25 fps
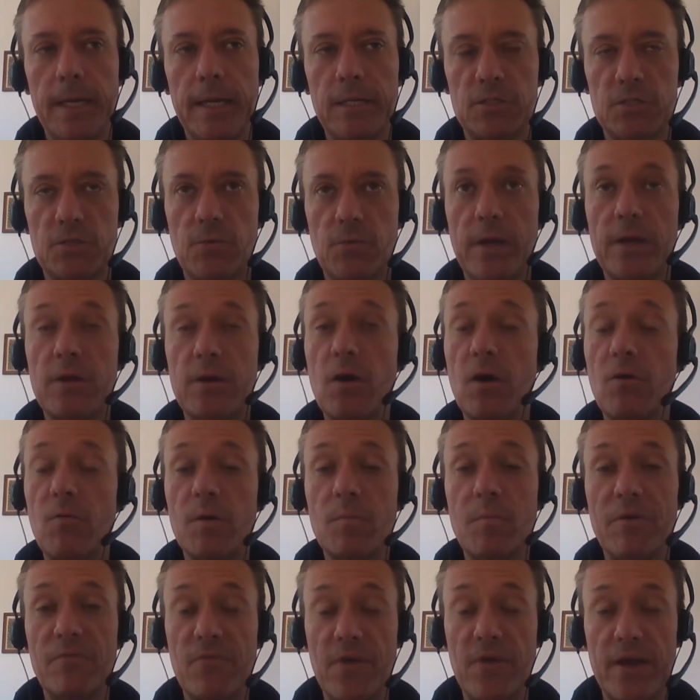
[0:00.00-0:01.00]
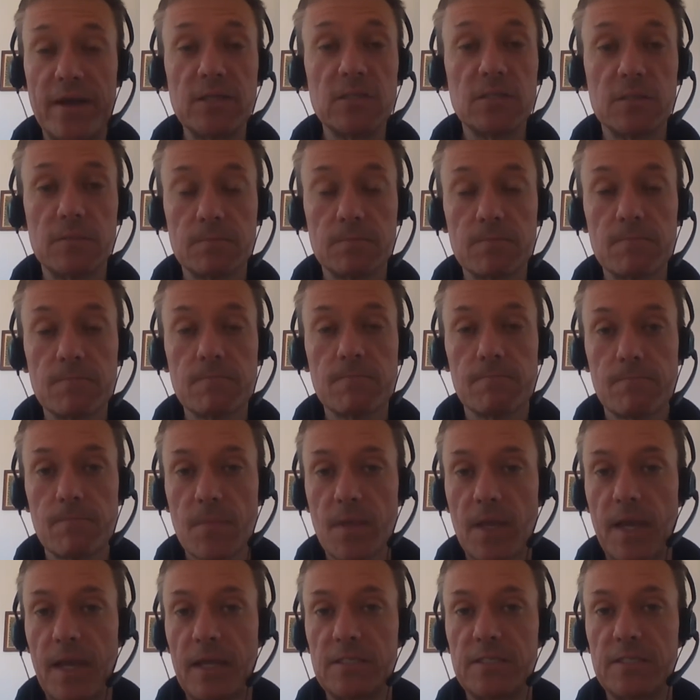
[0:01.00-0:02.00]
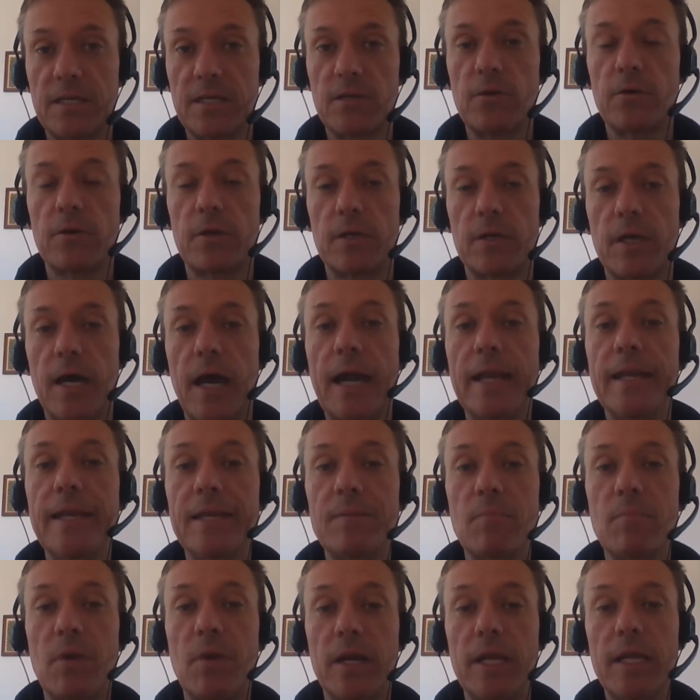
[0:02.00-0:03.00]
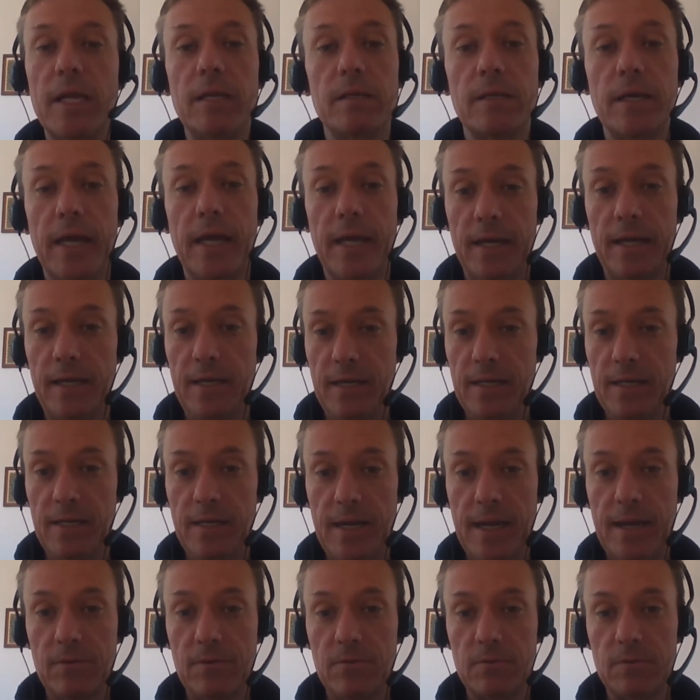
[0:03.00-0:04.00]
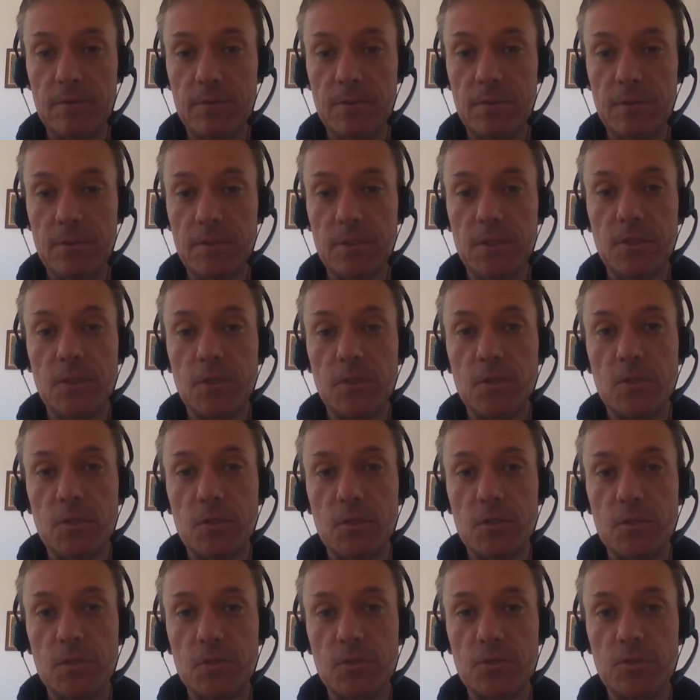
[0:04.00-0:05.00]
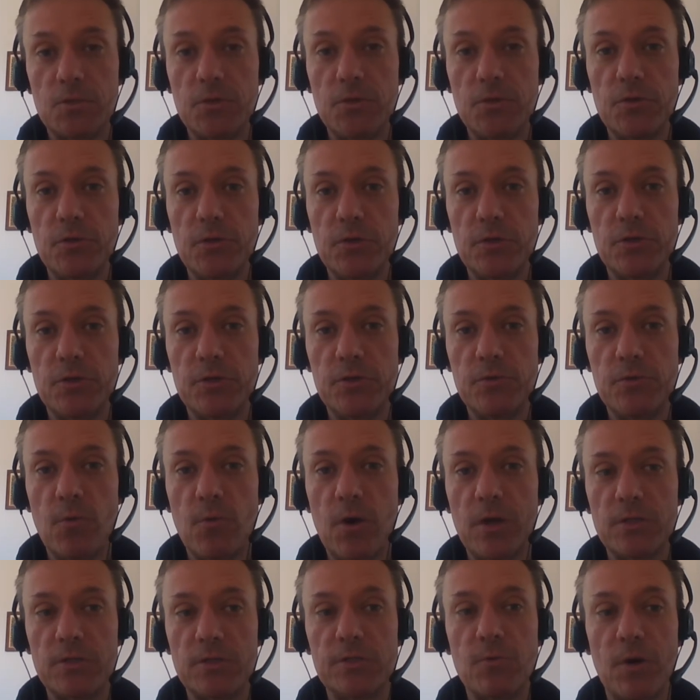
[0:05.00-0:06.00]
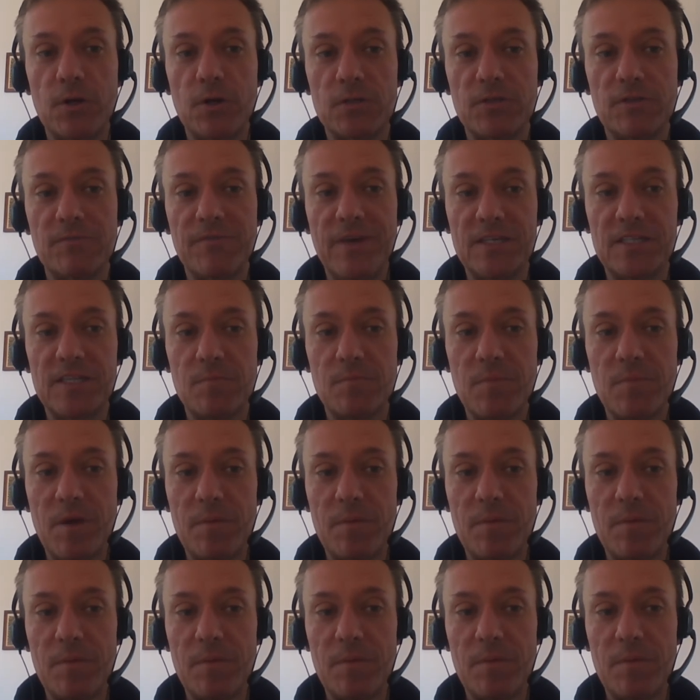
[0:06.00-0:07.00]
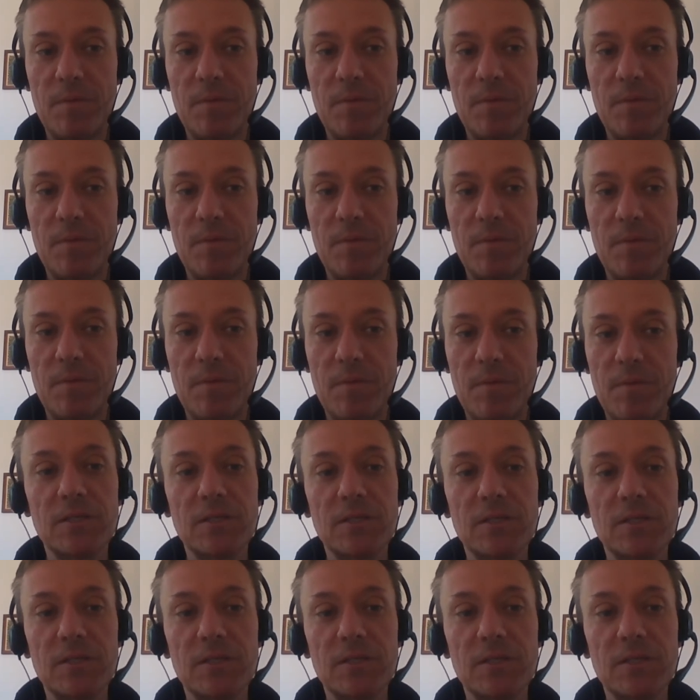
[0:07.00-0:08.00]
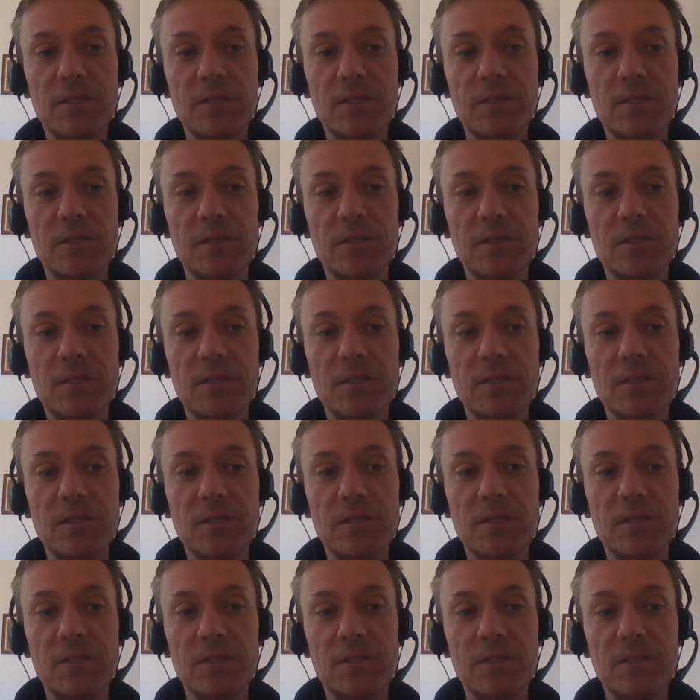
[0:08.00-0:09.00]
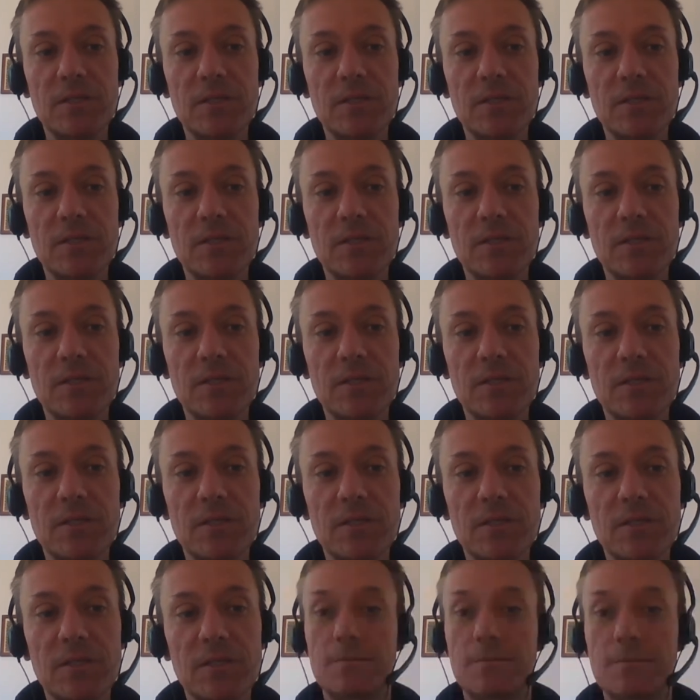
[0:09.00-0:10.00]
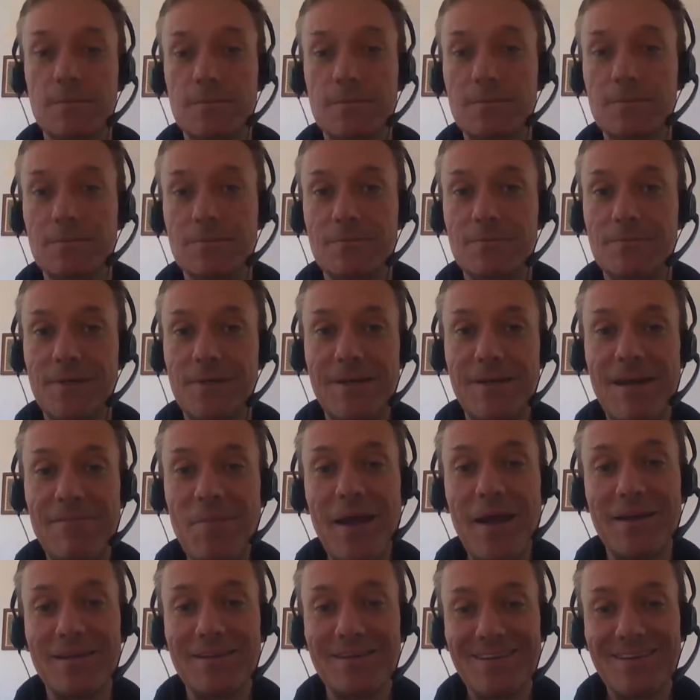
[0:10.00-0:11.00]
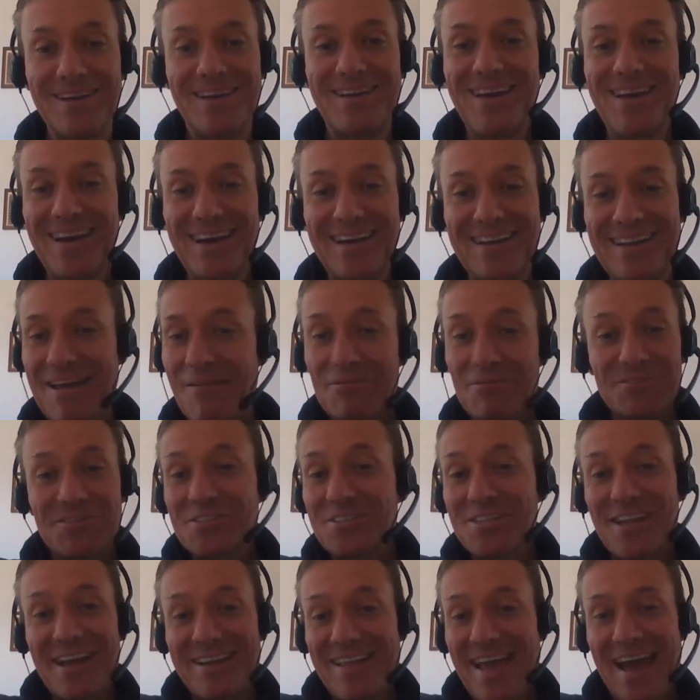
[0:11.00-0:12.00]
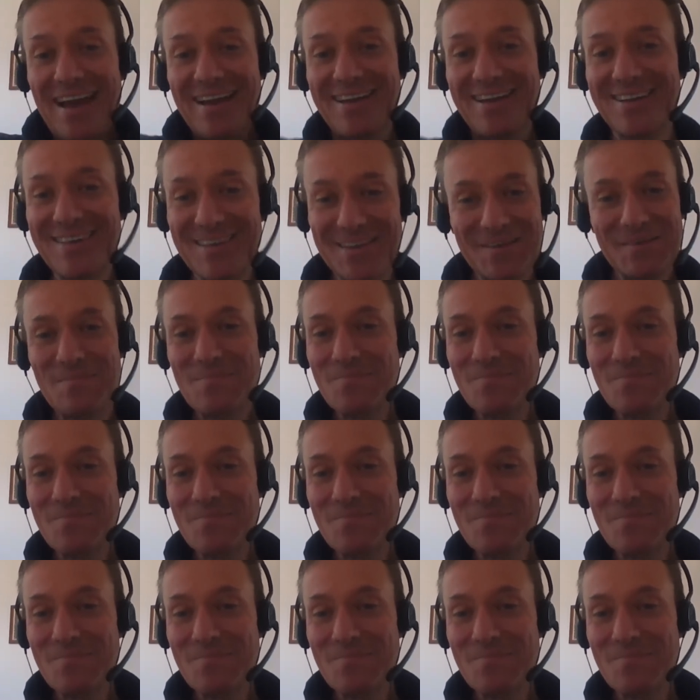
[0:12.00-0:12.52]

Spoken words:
And so I called one of my friends and said, look, I need money and I need it now. Do you want to invest in my business? And what do you have in mind? It was just like that.